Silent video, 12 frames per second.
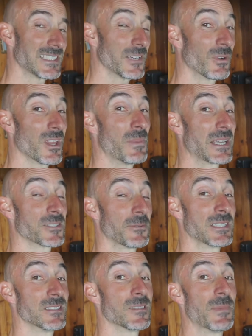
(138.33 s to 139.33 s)
I'd say one of the biggest
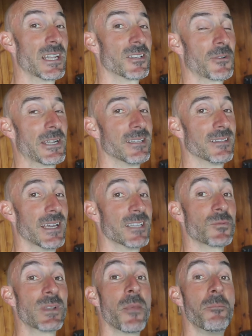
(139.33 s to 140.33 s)
reasons the Mediterranean diet
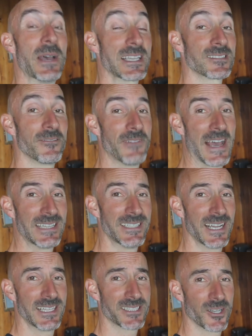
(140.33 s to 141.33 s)
is one of the best fad
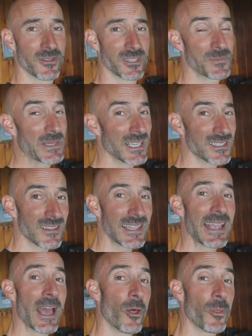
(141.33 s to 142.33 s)
diets out there is because of
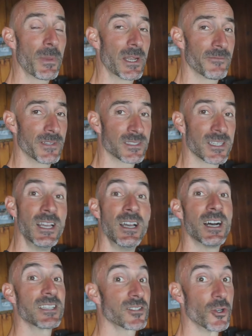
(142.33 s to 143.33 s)
the health benefits
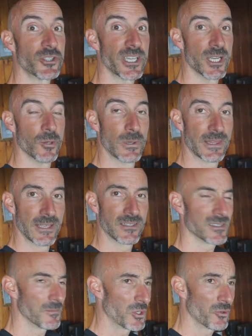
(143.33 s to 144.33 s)
associated with it.
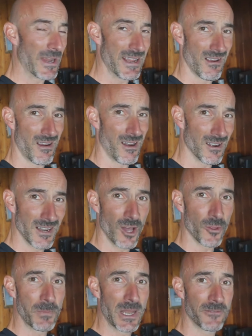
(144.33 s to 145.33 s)
There's some great heart
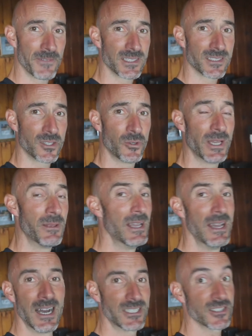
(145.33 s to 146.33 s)
health benefits to it,
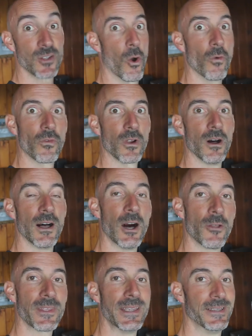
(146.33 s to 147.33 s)
uh, just overall
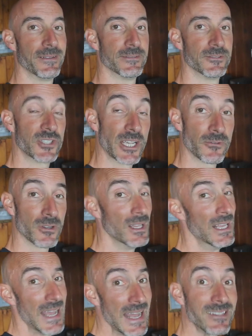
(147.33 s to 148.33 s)
health in general,
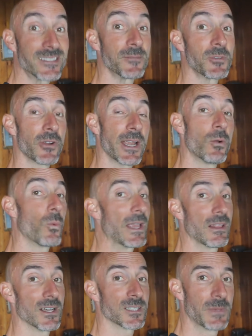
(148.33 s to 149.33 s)
and some great
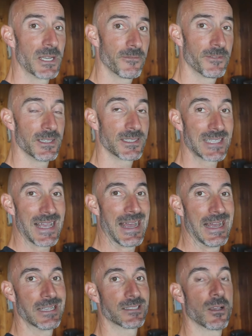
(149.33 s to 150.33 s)
weight loss benefits
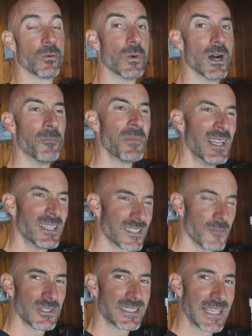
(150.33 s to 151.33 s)
as well.
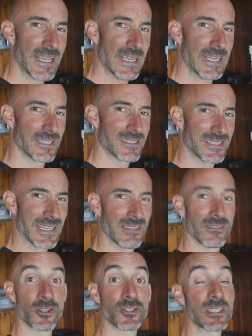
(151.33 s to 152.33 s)
Some would say it's a
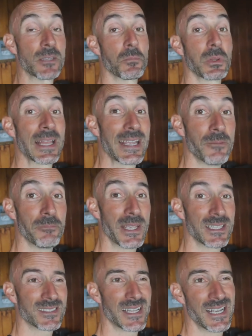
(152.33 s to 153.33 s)
largely
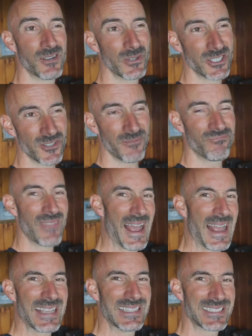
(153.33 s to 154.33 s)
plant-based diet, which
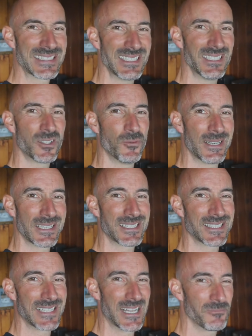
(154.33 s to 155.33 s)
I can see to an
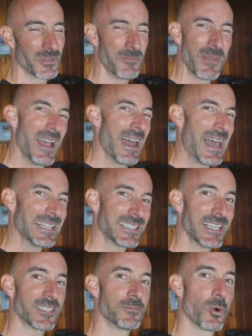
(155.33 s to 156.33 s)
extent, but I'd
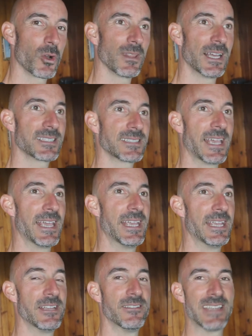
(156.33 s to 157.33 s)
say it's more or less
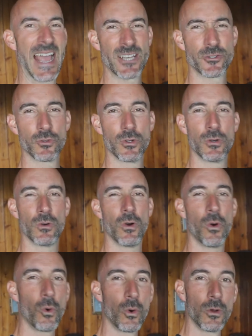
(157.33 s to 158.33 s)
a natural
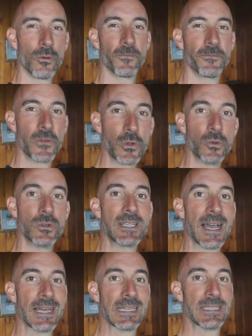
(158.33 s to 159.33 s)
whole food
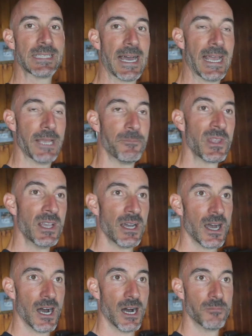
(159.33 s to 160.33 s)
kind of diet.
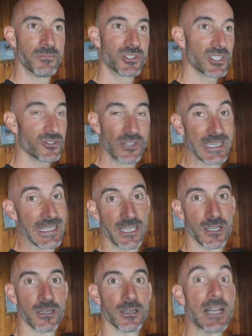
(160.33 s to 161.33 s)
Um, just trying to get
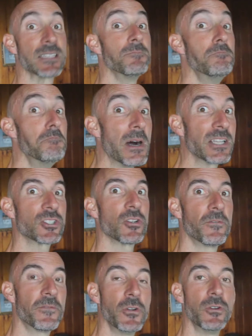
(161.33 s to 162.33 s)
your as much
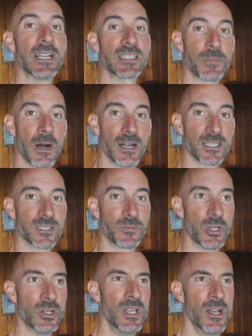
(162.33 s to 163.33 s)
food as
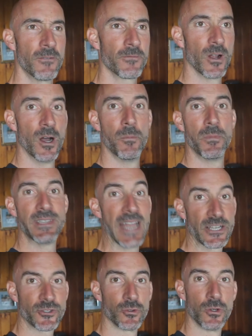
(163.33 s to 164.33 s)
possible from
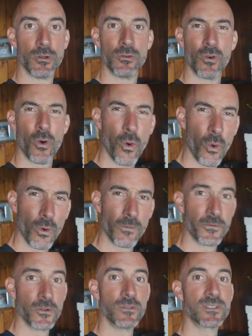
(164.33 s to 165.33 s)
natural whole
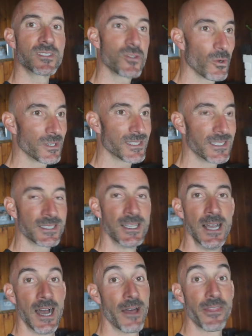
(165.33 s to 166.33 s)
food sources.
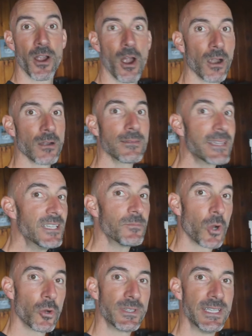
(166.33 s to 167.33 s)
Uh, there are lean
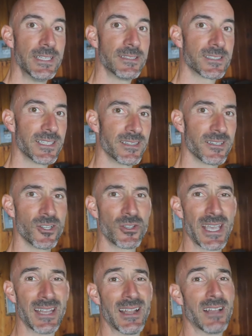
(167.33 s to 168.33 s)
proteins in there. You
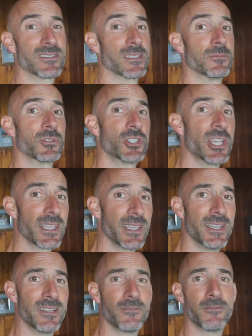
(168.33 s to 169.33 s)
can have some
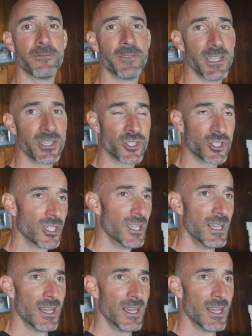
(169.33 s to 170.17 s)
chicken, fish.